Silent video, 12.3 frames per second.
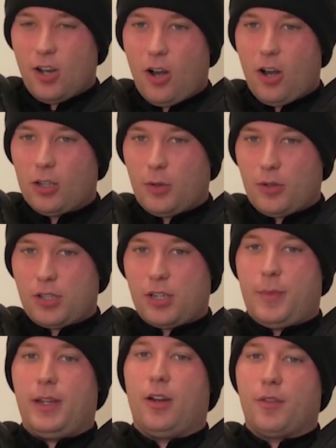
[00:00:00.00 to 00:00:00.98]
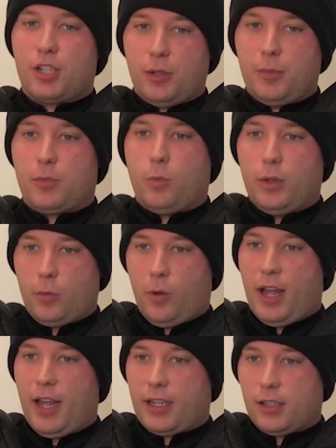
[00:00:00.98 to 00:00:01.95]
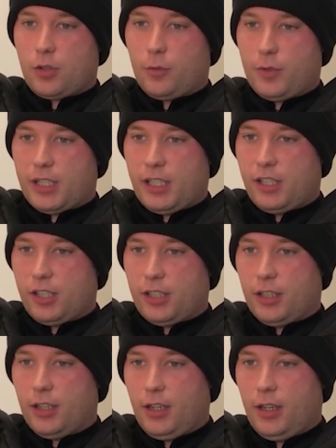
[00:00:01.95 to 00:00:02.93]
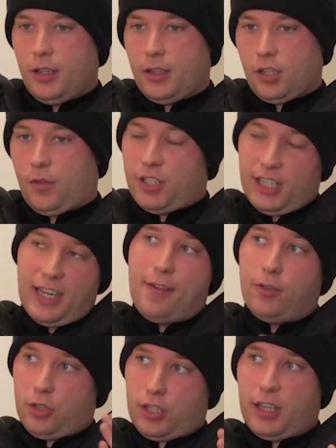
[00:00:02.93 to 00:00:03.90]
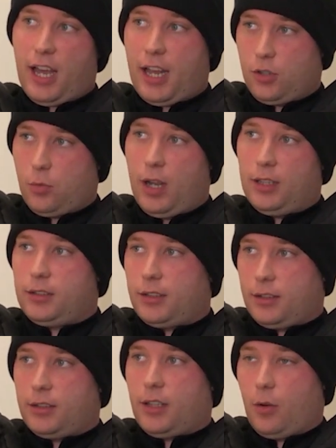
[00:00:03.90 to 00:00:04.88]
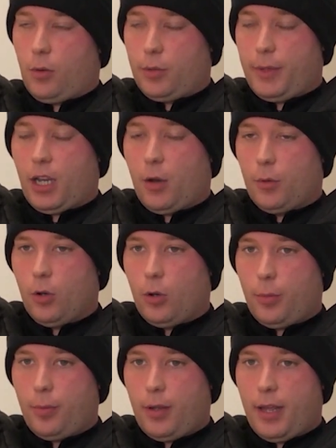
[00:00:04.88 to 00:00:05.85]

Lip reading: a hard one, because I mean, obviously with work and stuff, with teaching, there's obviously levels to that as well that I want to be going up.